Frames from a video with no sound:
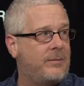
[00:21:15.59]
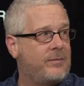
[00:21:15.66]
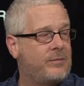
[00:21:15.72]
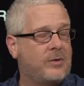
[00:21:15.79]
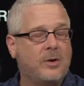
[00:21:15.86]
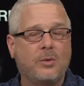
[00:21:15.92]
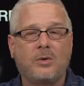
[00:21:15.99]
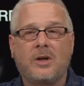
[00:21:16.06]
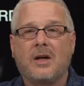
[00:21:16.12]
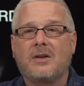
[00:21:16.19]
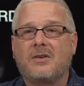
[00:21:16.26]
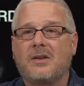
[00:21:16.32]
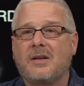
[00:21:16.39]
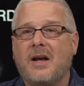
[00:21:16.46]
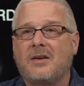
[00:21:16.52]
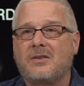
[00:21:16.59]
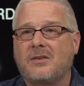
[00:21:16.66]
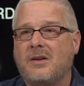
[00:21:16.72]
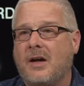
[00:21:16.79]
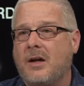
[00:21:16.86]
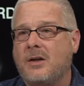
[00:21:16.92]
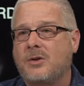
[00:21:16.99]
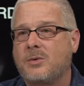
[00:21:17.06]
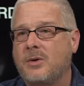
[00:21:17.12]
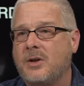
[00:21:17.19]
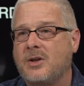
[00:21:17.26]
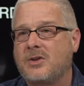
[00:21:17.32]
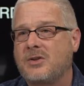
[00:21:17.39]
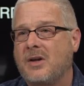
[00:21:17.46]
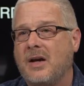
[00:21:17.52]
Mm-hmm. You get to that stage where
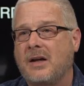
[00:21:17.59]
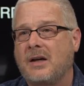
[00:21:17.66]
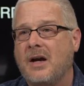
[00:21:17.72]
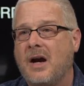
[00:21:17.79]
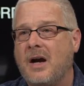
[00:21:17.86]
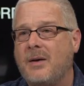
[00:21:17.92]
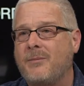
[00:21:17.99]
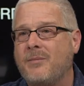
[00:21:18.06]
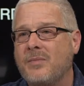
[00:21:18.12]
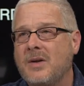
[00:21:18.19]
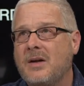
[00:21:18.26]
you're just like, God,